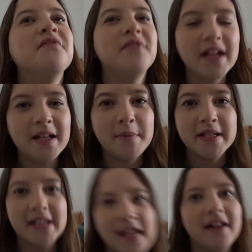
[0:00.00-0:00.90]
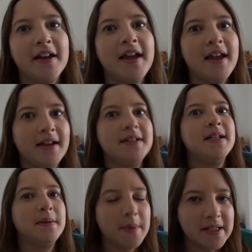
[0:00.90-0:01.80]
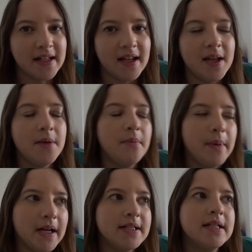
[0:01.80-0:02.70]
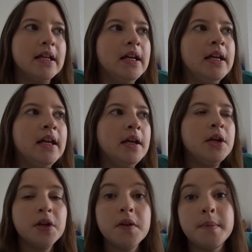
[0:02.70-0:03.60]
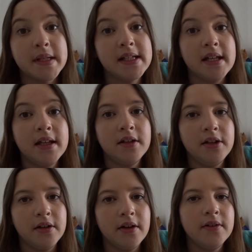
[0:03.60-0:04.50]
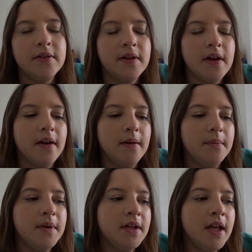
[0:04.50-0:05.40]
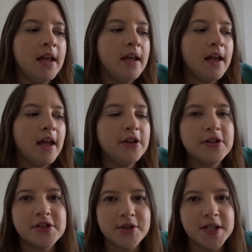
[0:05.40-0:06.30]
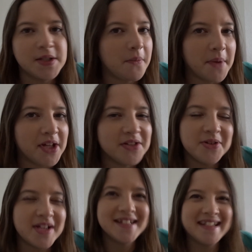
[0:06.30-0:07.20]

really busy, like hectic busy, but good busy, you know, and good stress, not bad stress.